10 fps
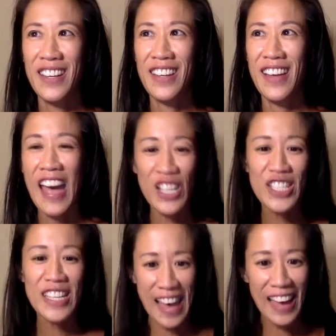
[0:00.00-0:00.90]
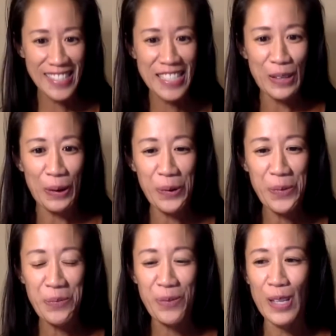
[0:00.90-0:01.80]
actually that's ego,
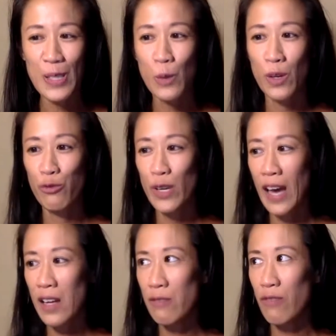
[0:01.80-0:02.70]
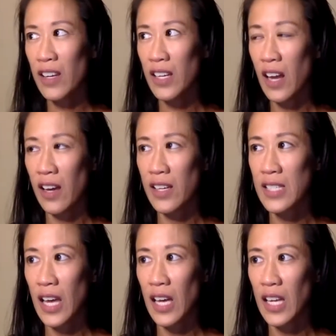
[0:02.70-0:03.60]
right? So if we kind of recognize
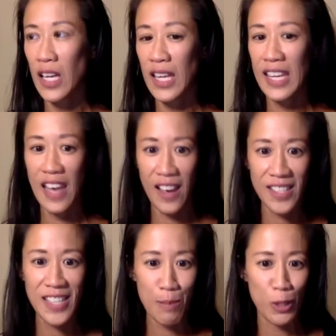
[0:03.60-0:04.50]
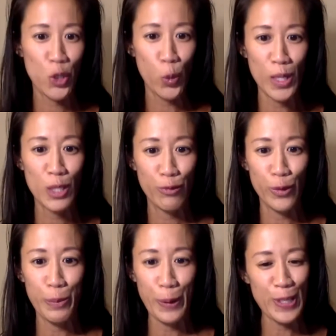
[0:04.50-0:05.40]
that, yes, I'm a
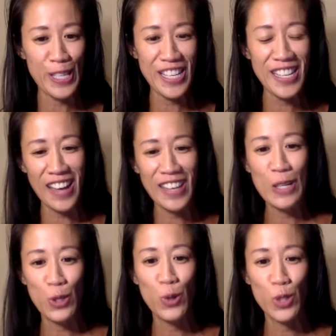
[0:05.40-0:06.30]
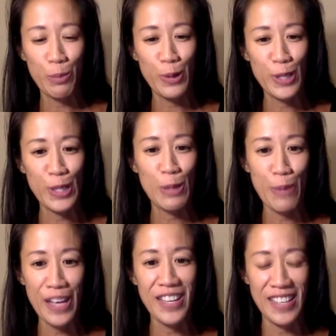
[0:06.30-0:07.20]
choiceful person and I can choose to
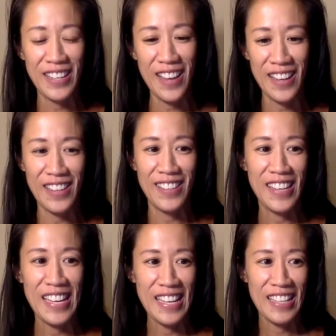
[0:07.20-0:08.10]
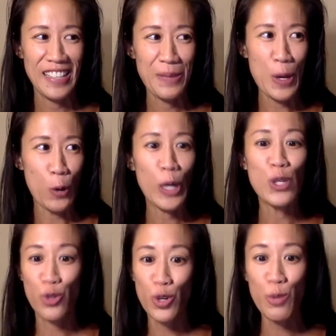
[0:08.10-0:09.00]
participate and you know,
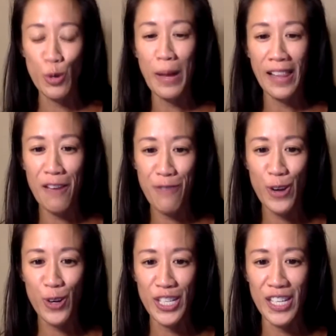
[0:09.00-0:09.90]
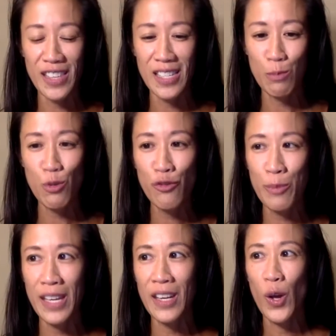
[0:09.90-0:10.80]
contribute my life energy to this
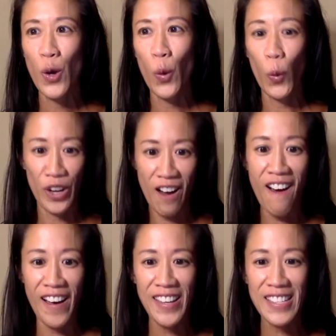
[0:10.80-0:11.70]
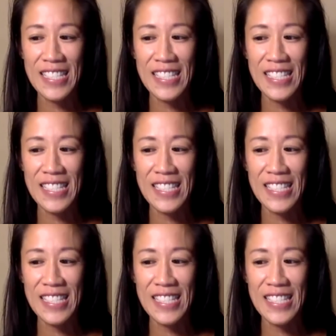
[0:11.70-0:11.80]
movement or not,